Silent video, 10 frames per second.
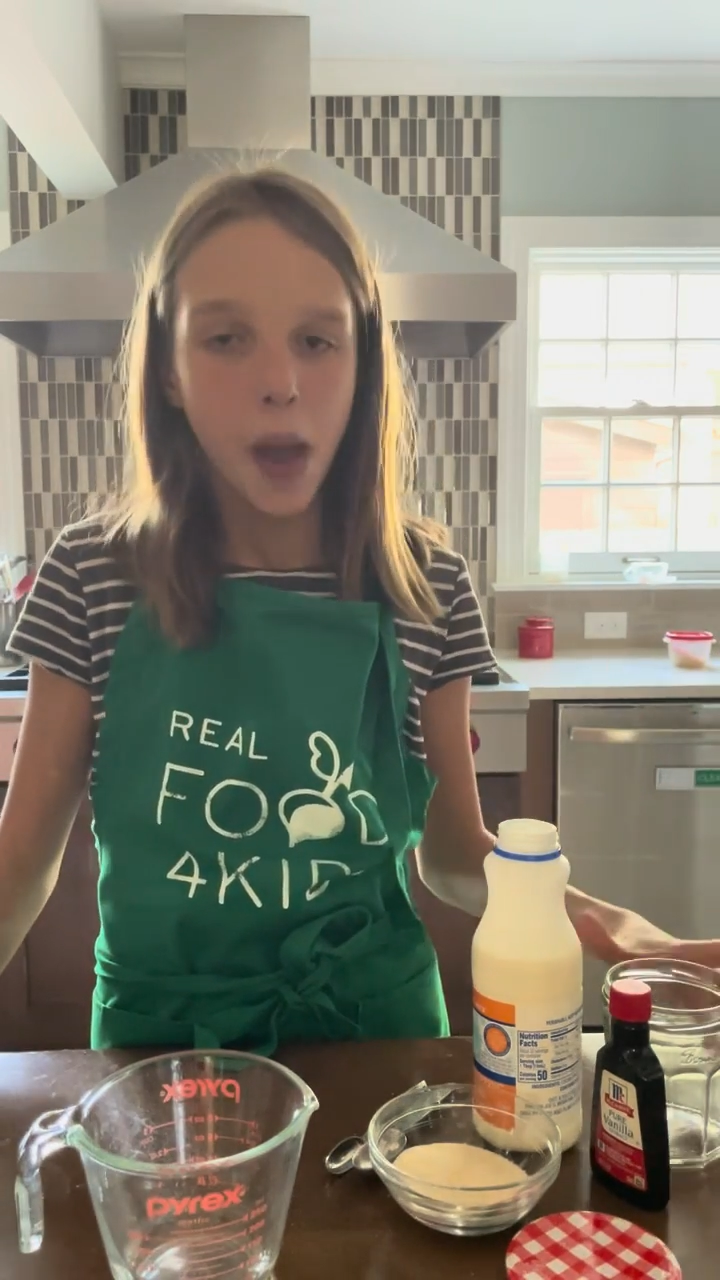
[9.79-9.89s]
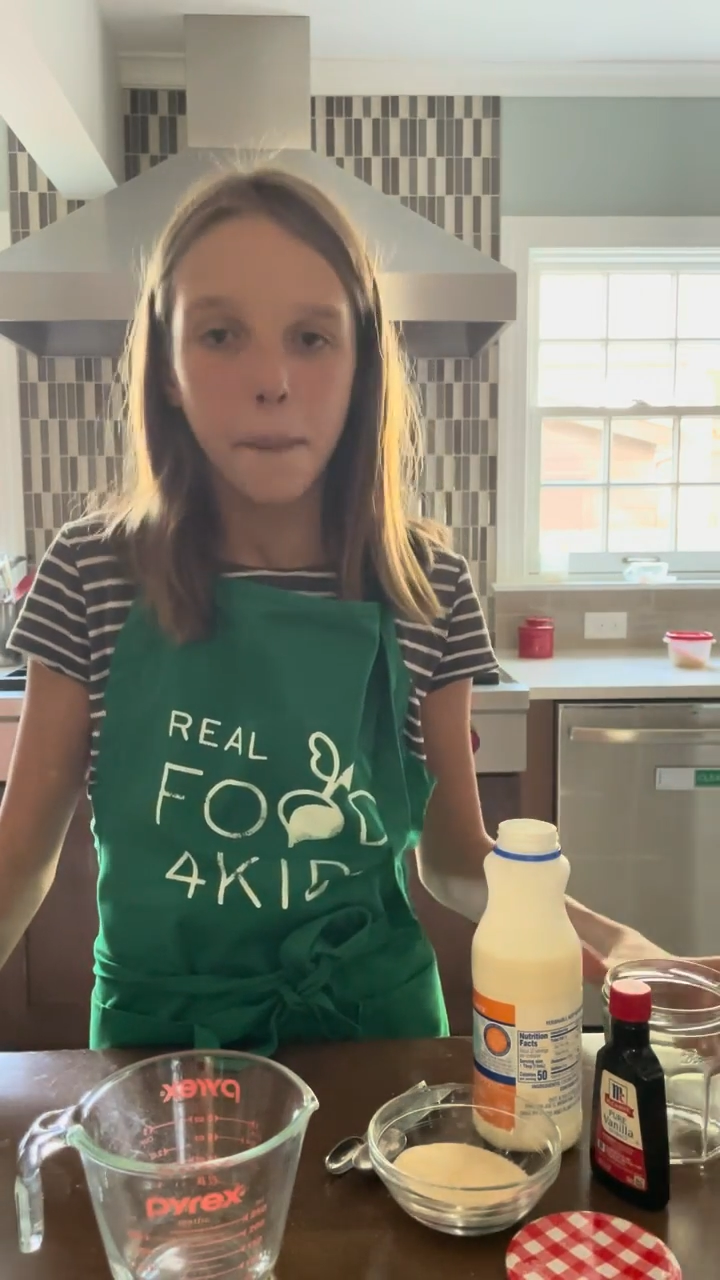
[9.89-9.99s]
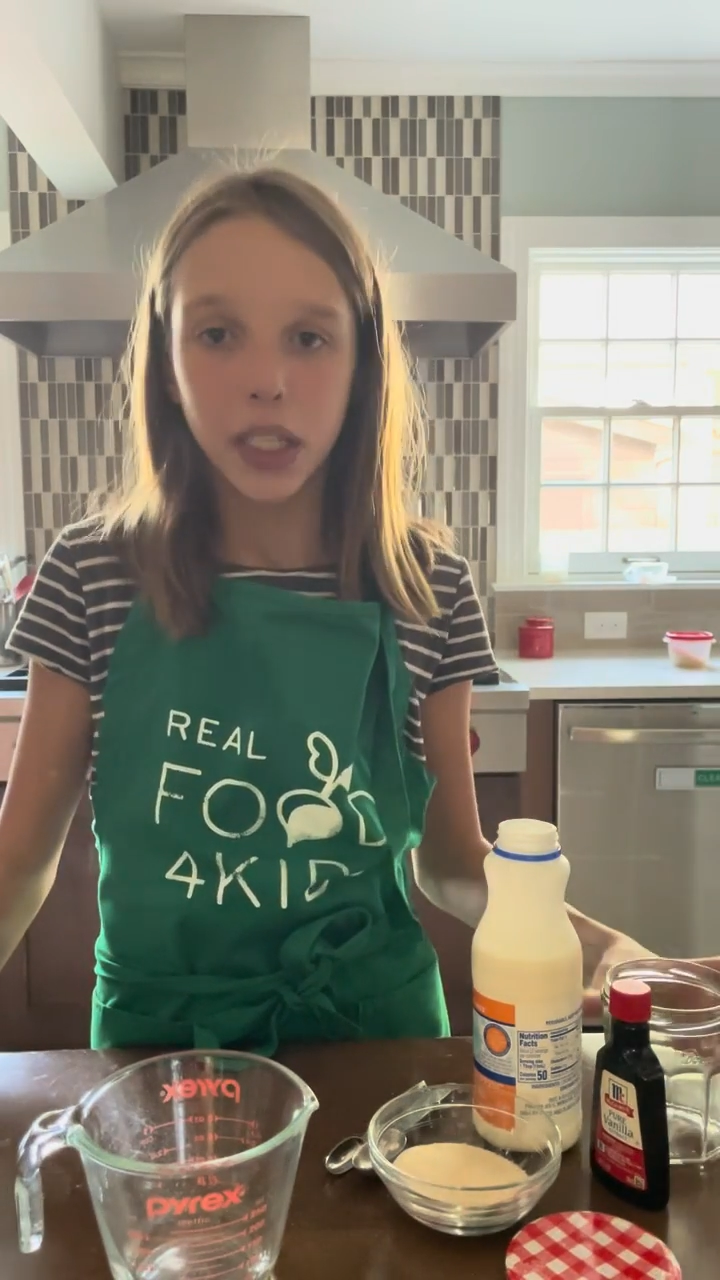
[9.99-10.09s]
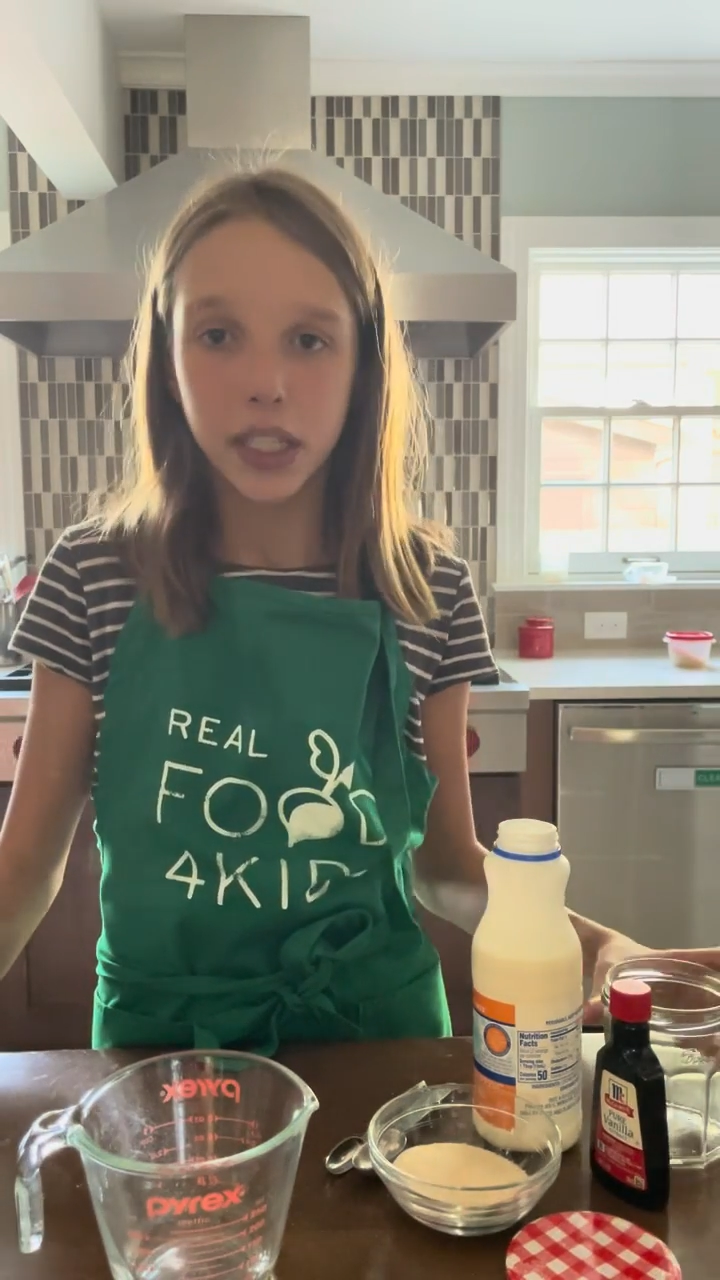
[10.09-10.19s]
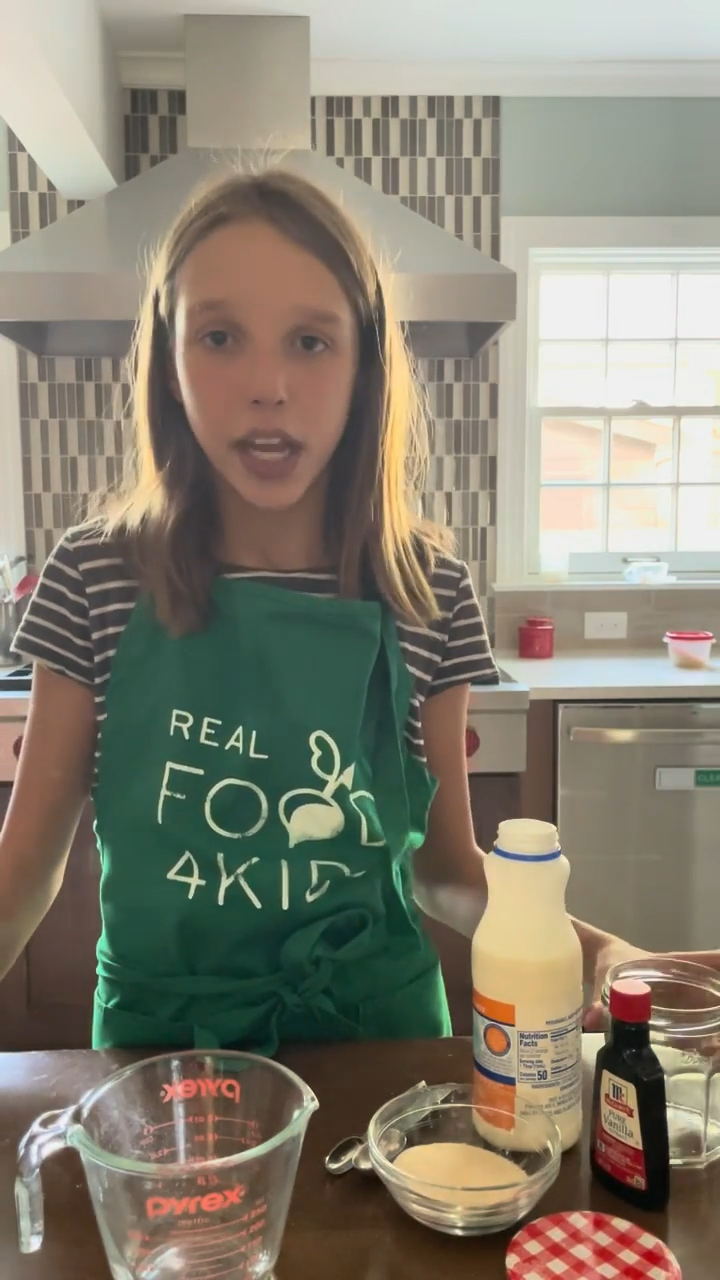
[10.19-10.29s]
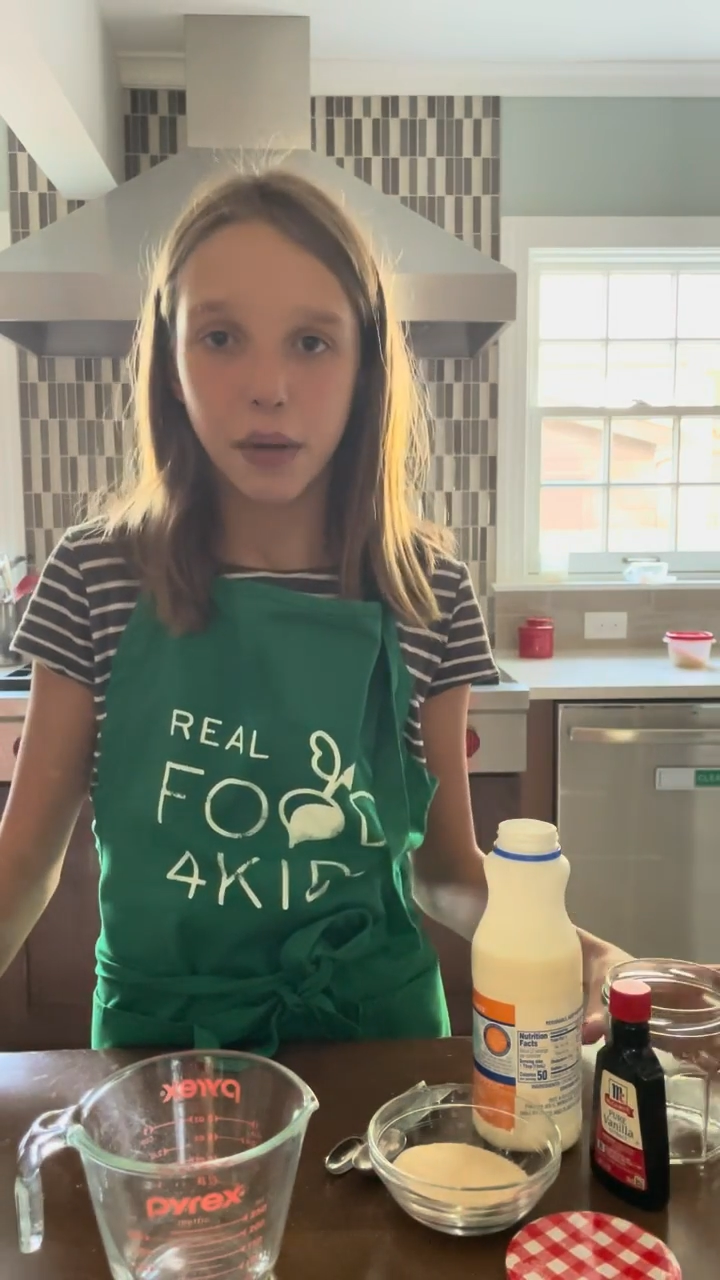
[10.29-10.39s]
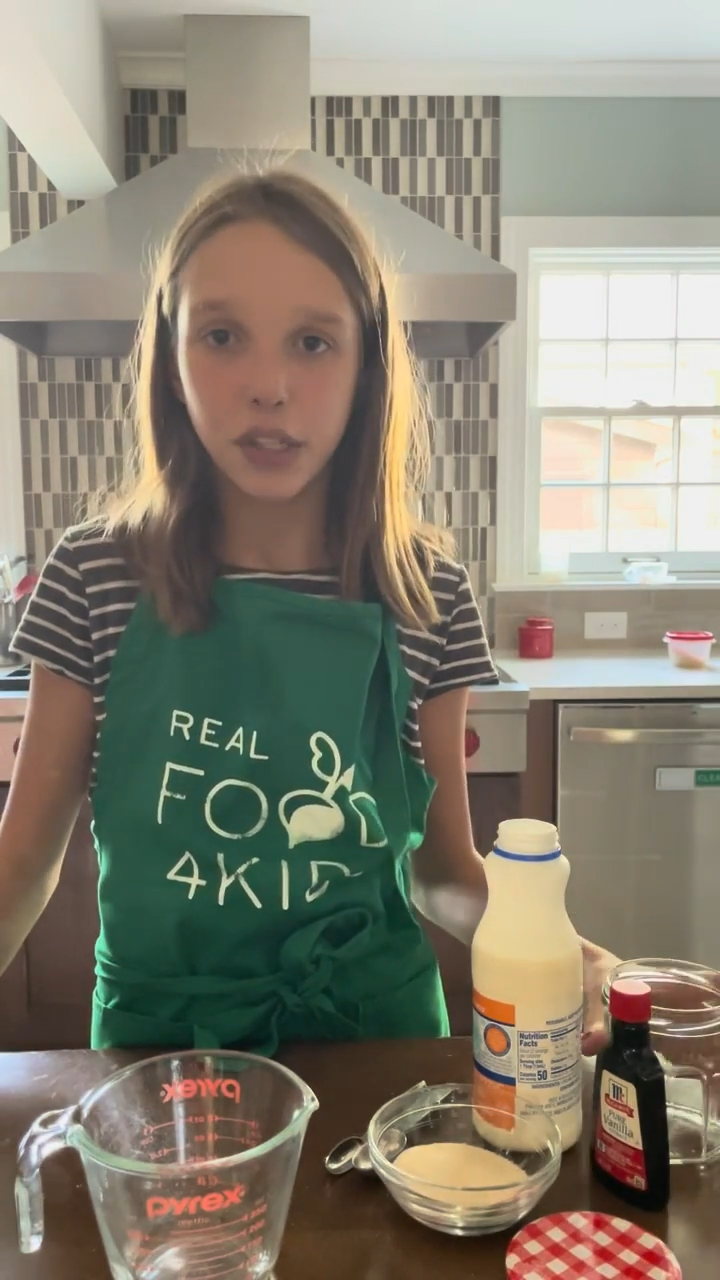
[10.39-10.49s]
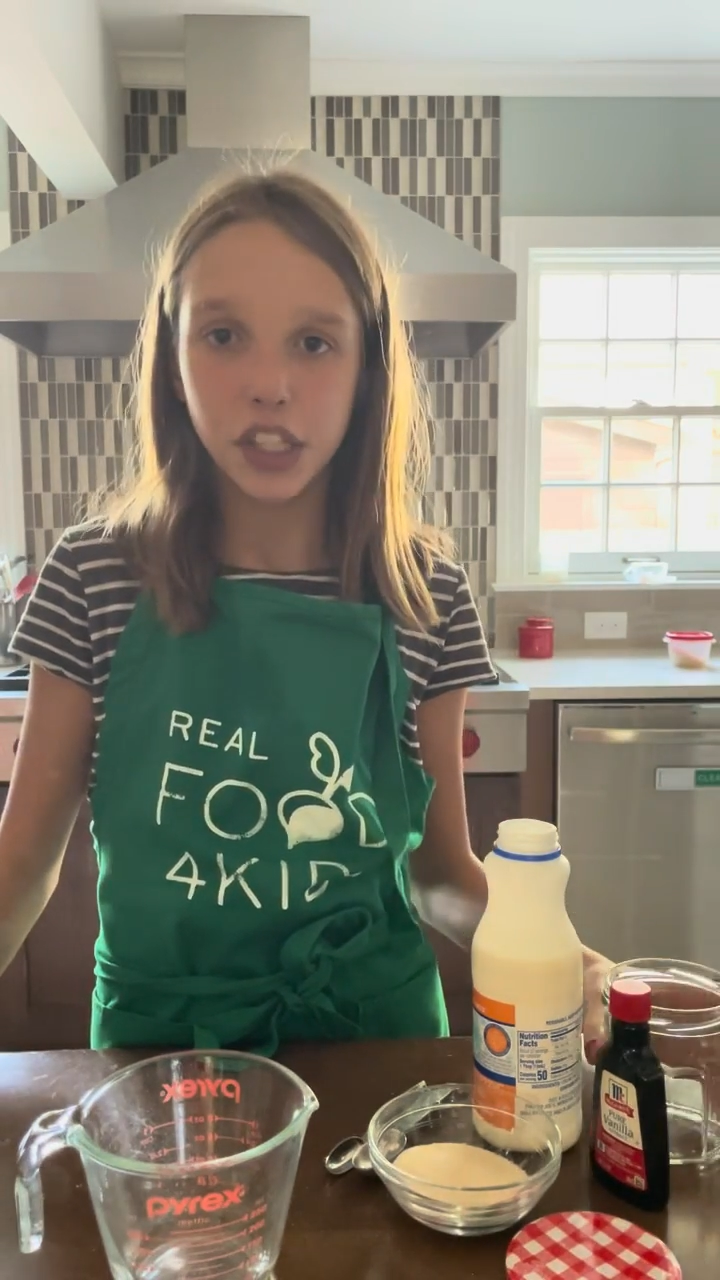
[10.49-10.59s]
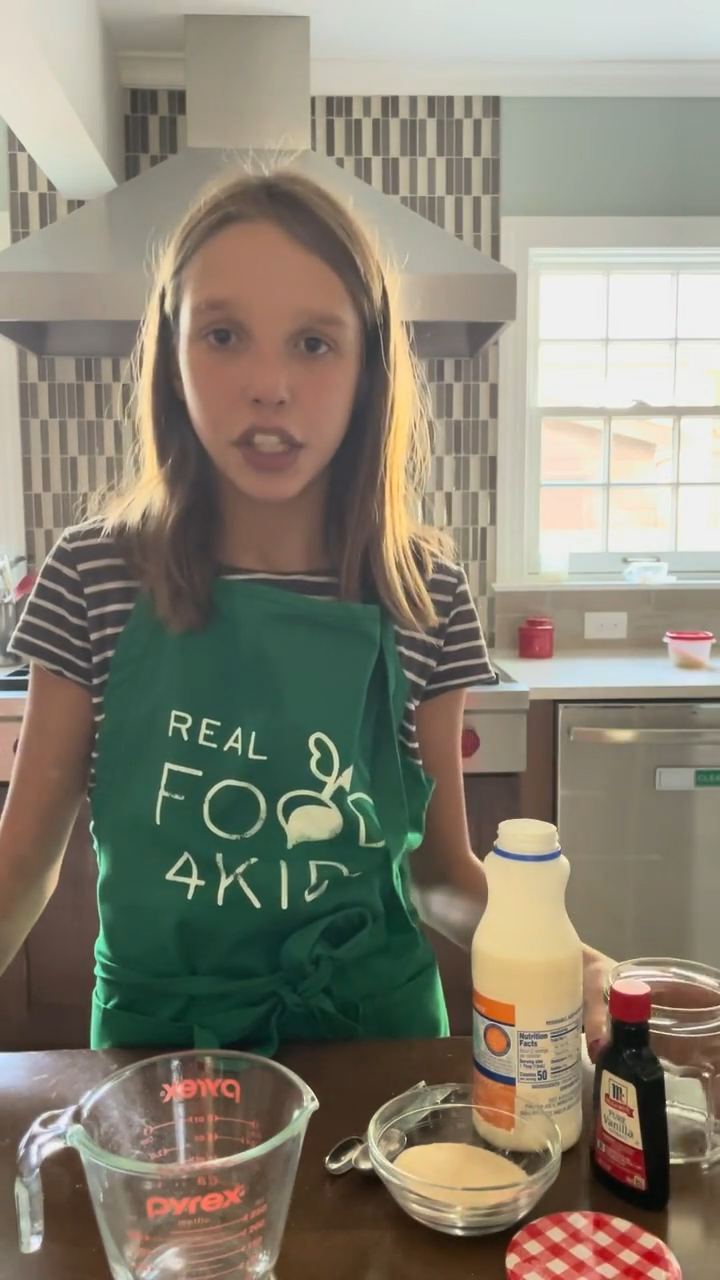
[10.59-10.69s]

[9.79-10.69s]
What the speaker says: but today we're just